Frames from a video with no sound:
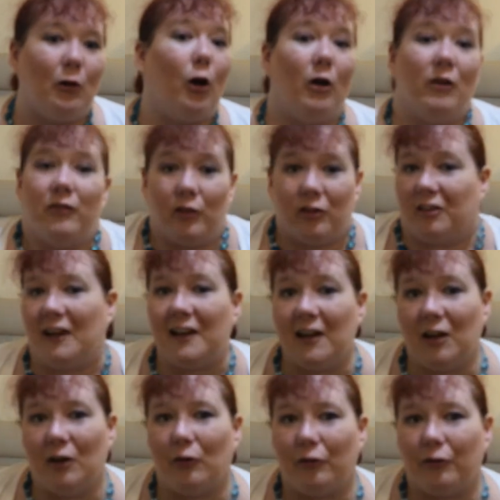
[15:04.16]
or if you're
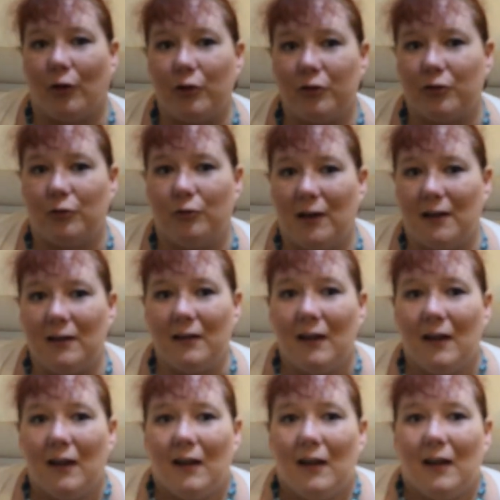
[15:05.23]
thinking of fostering
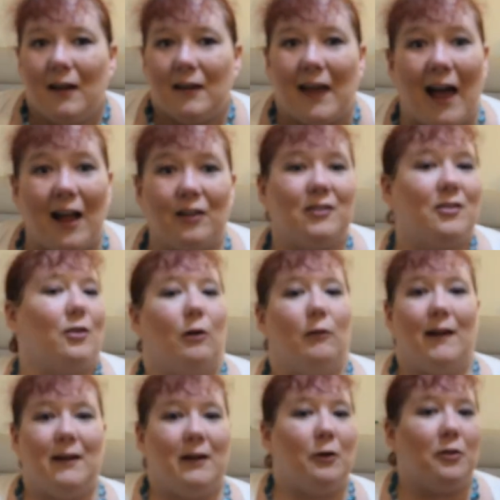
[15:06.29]
cats or
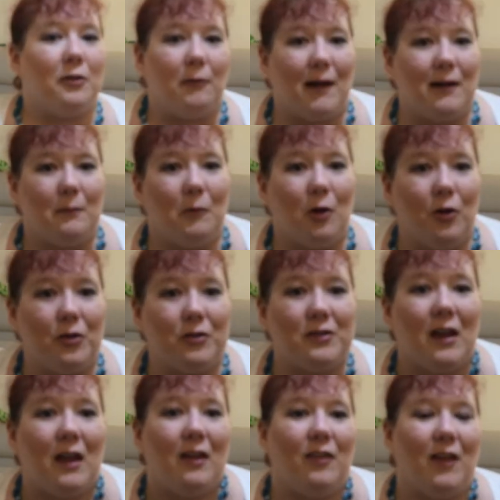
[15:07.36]
any other animals,
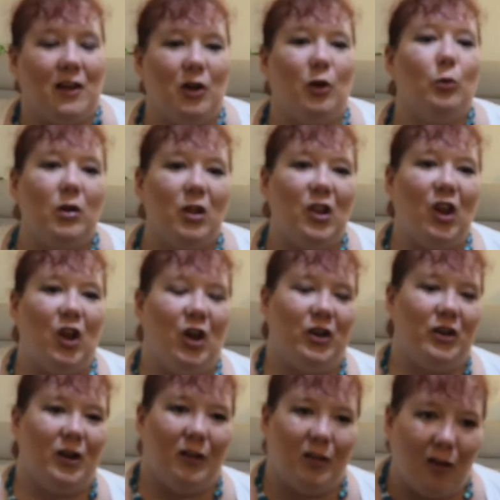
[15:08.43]
then you will
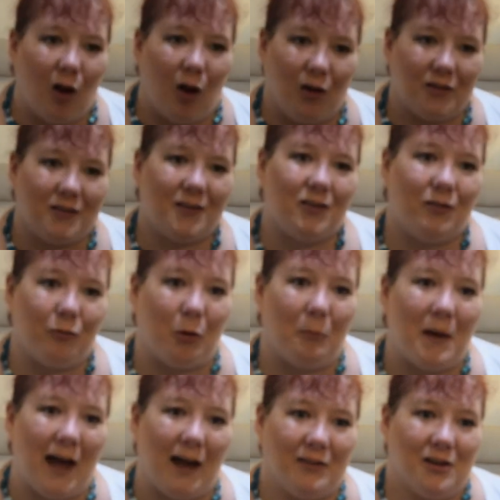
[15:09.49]
learn a lot from
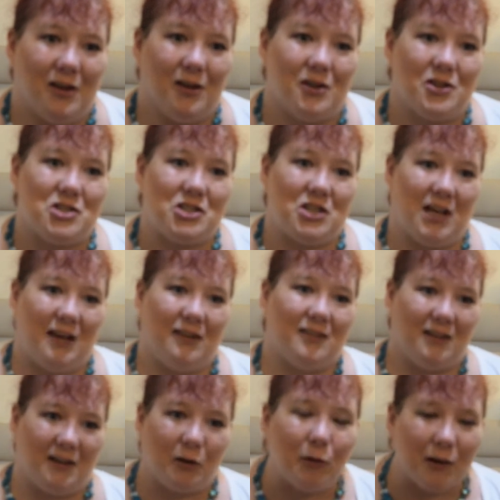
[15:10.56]
Hannah. She's
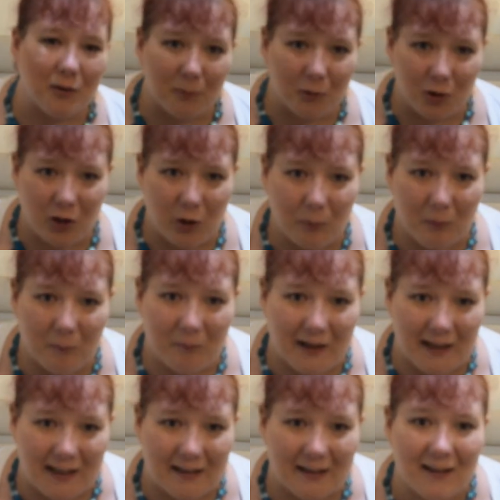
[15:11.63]
an incredible human
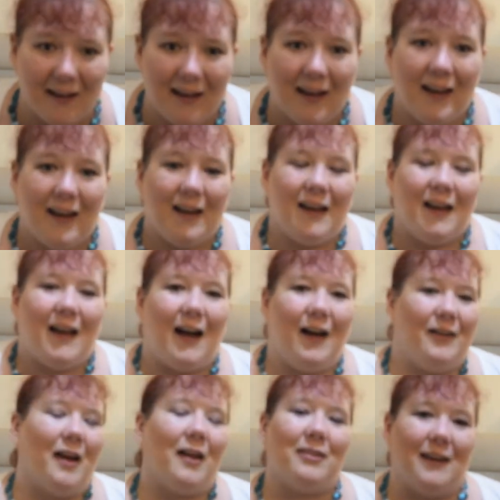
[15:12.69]
being
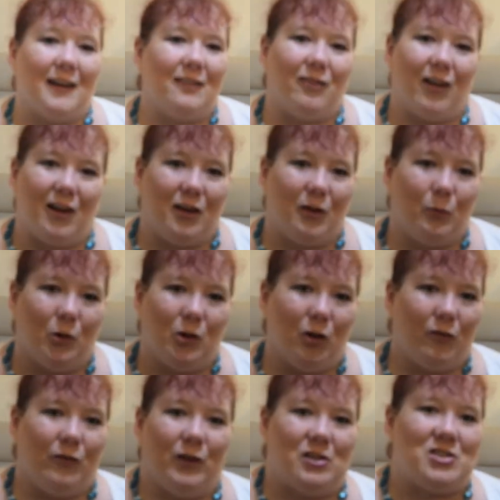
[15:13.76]
and I think that you will
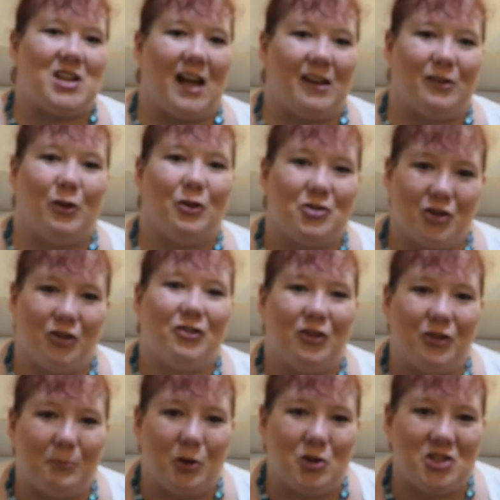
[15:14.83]
love her channel just
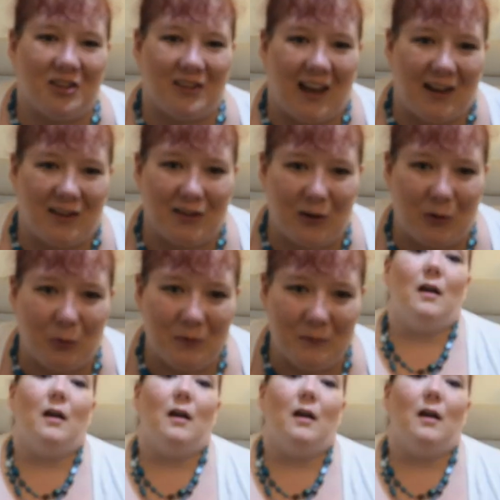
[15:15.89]
as much as I do.